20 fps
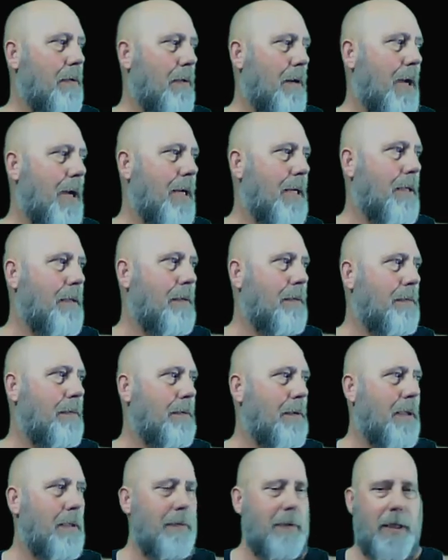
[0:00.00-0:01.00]
Right,
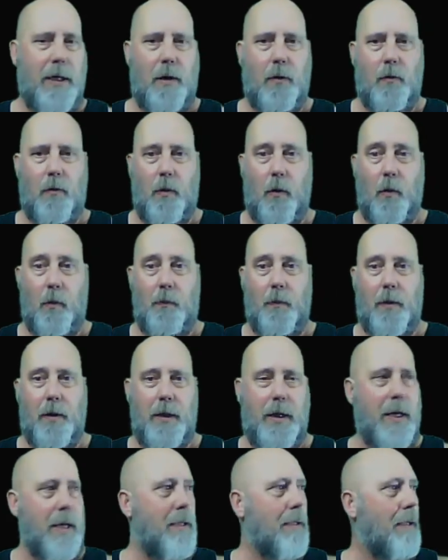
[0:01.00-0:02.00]
there we go. Oh,
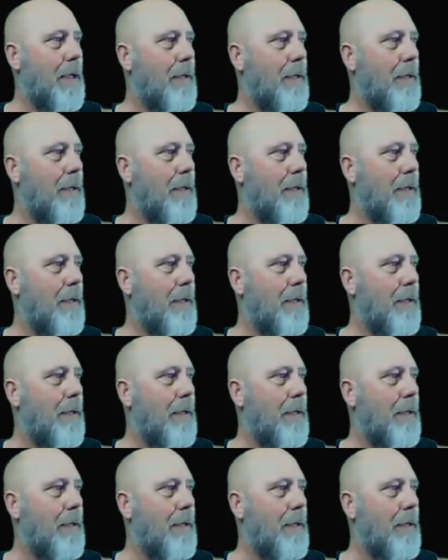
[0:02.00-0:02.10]
yeah,